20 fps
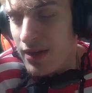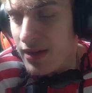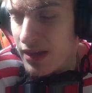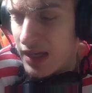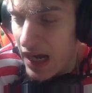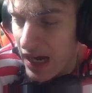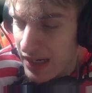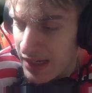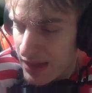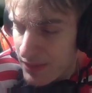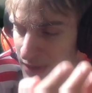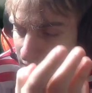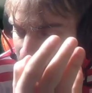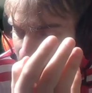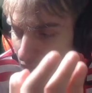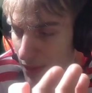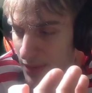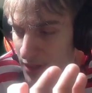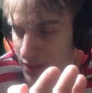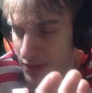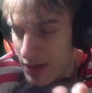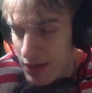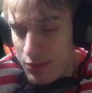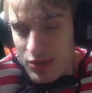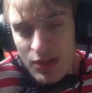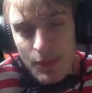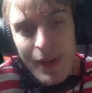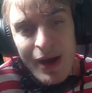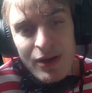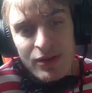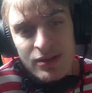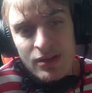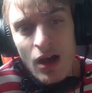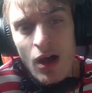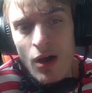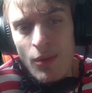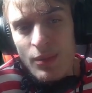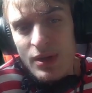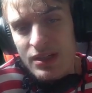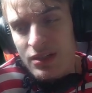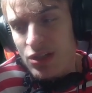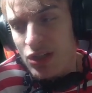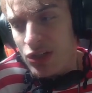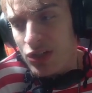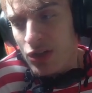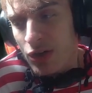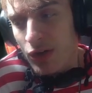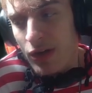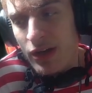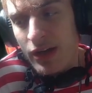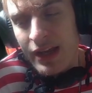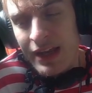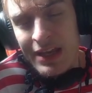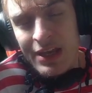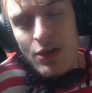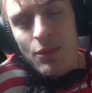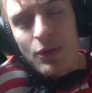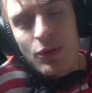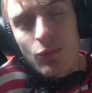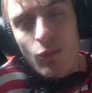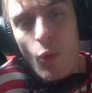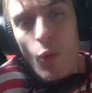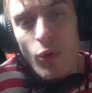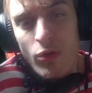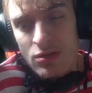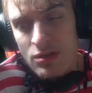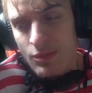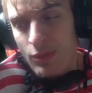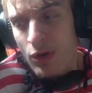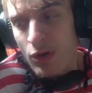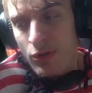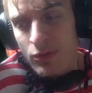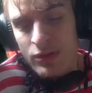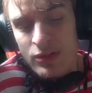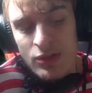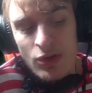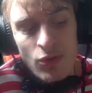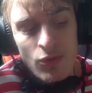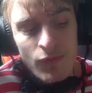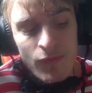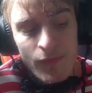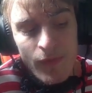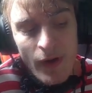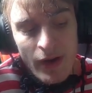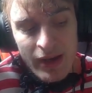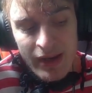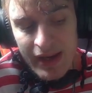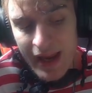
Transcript: goddamn the zombies it was about zombies it just turned into human wars bro it was so fucking